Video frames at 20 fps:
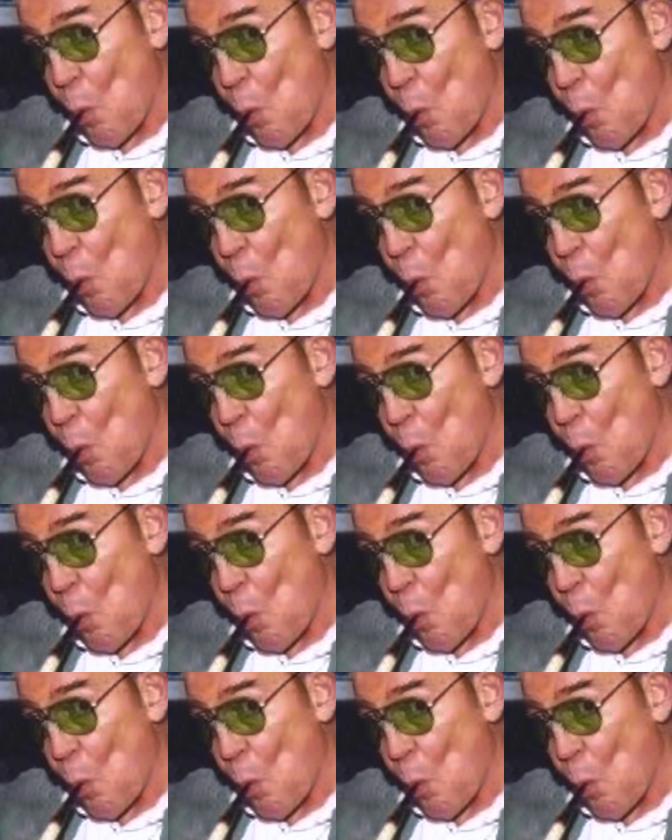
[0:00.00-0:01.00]

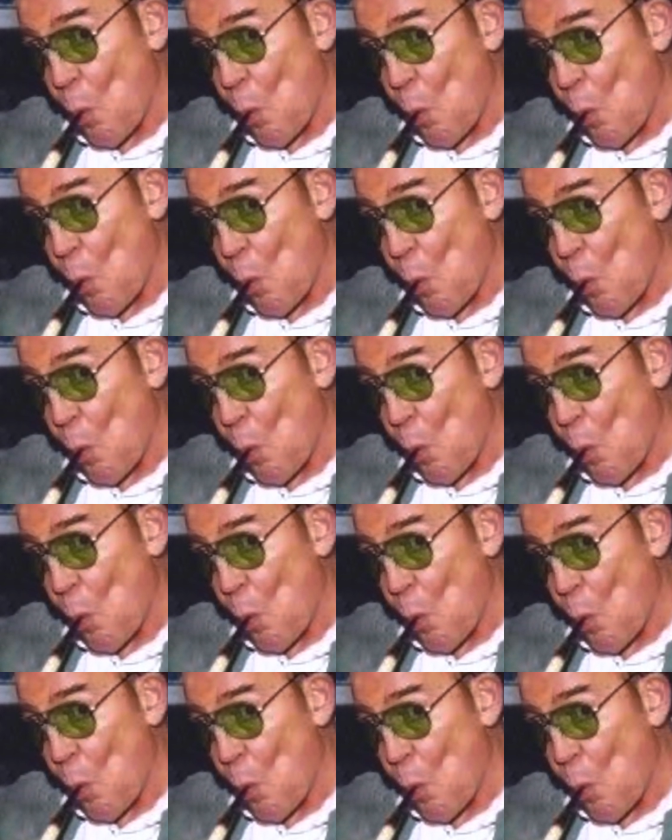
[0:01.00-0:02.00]

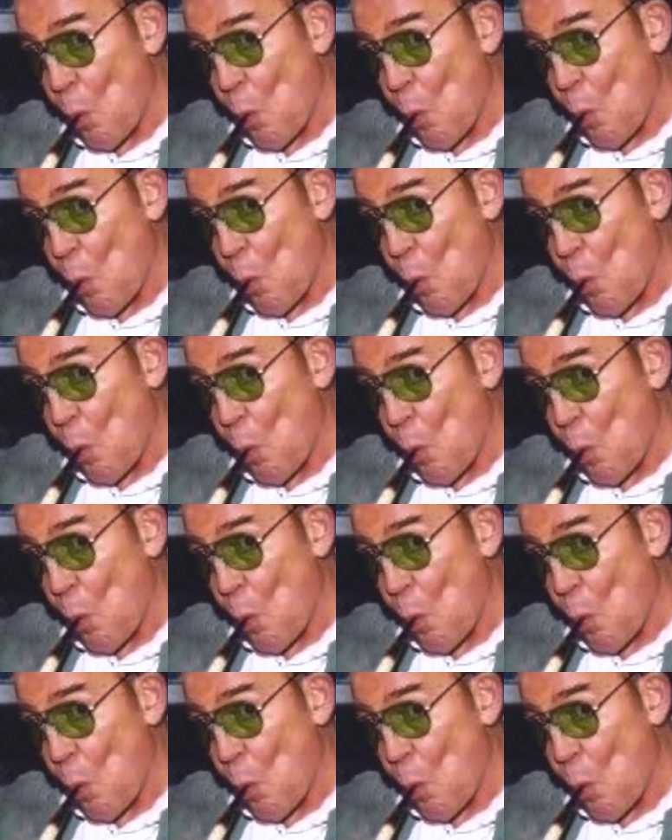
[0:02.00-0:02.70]
Nothing is said.